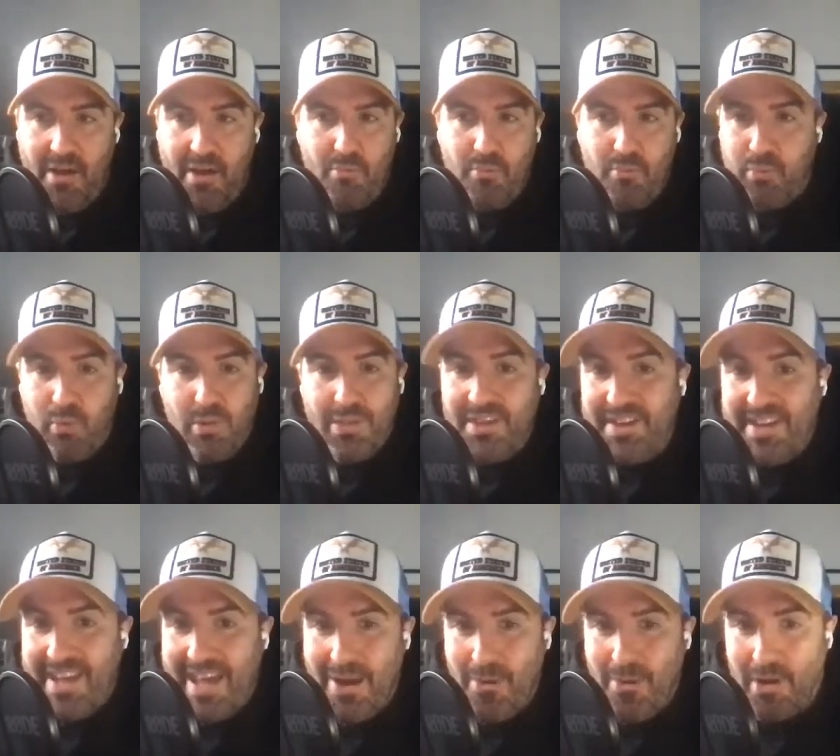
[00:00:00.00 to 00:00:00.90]

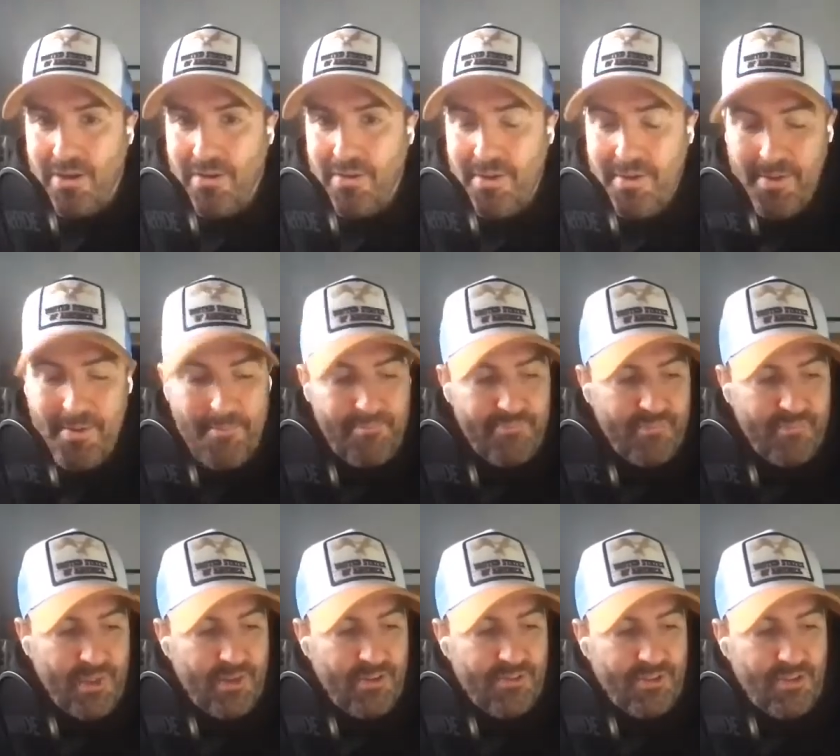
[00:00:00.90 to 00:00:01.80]
an hour.
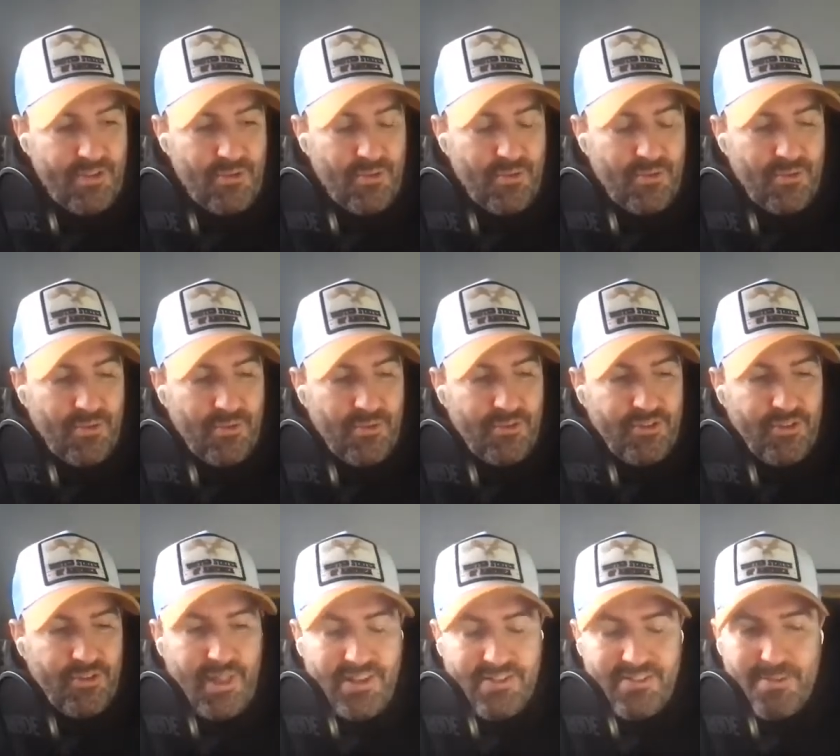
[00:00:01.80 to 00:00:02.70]
So
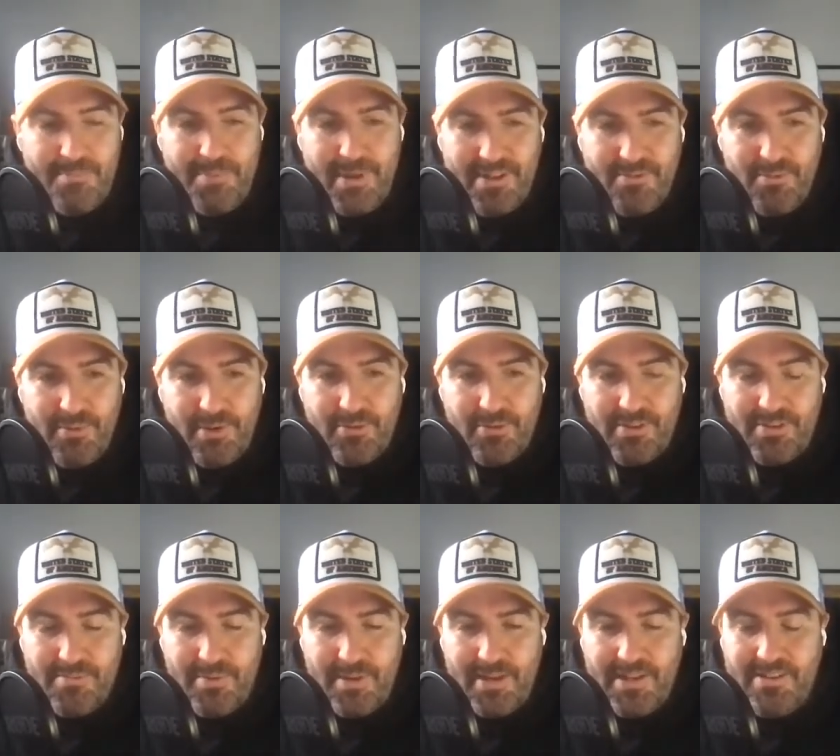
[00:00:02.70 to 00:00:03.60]
that's the best
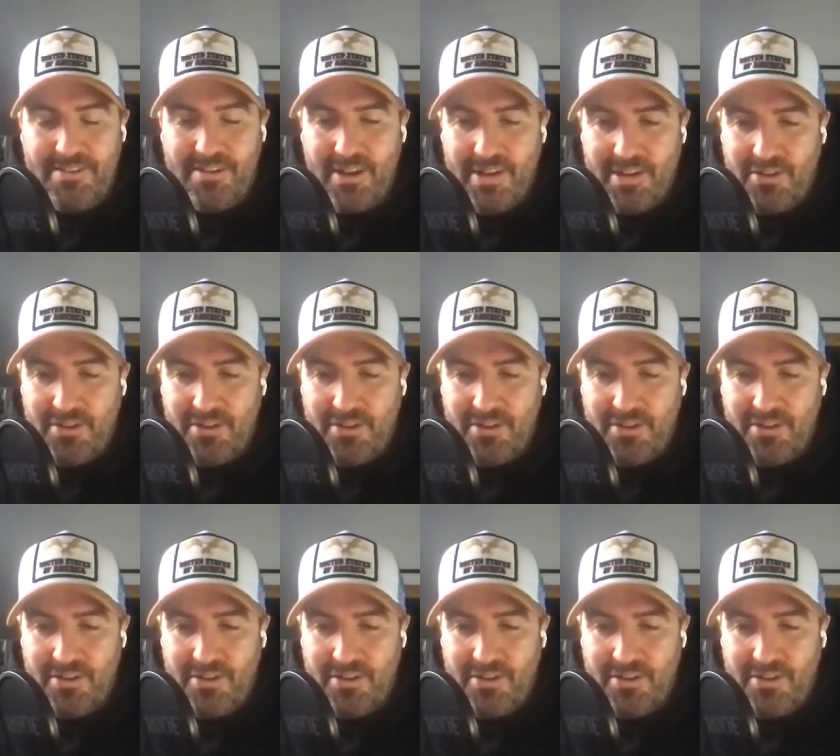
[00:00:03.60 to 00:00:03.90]
way to explain it.